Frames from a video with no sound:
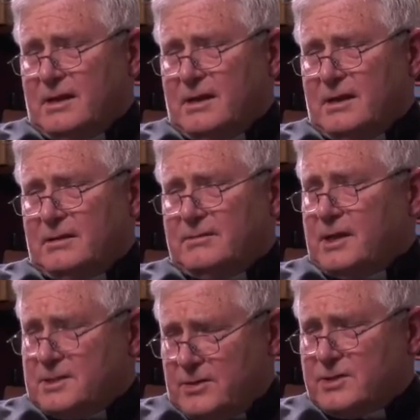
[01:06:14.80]

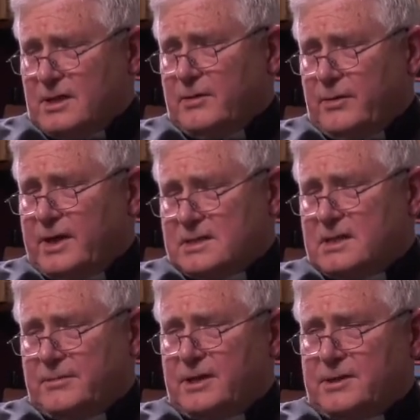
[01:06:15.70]
That's usually what
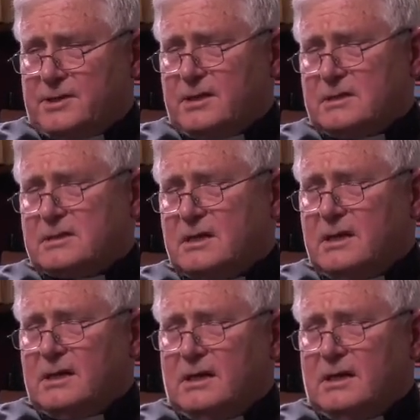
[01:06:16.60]
his temptation is.